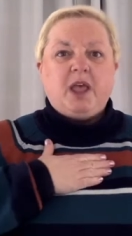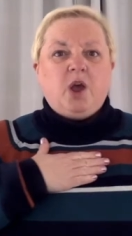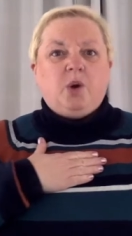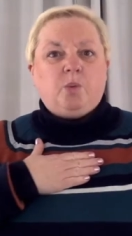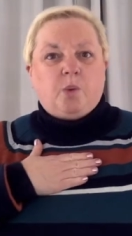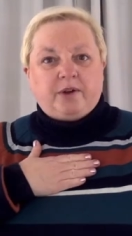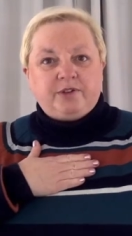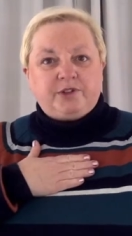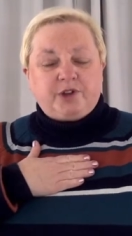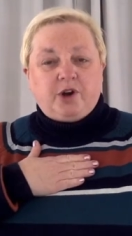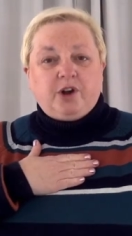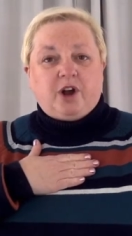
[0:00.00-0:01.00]
one
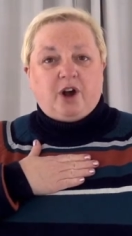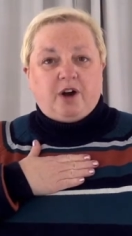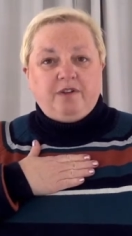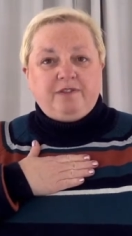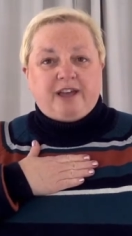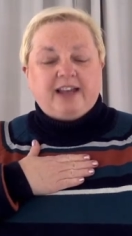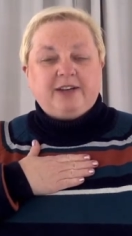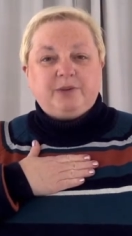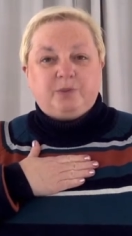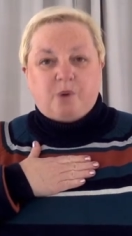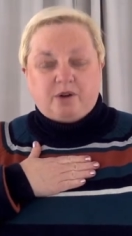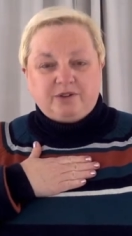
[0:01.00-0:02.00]
sock off and
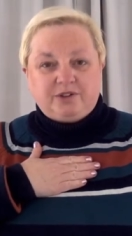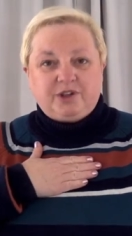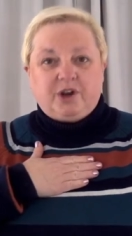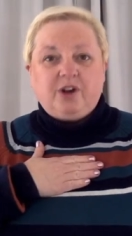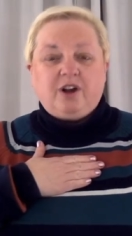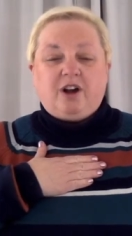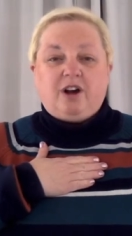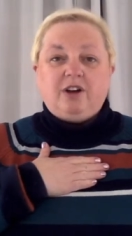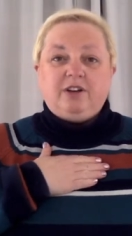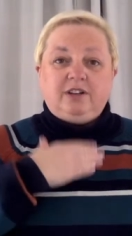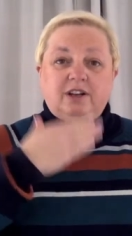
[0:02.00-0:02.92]
one sock on.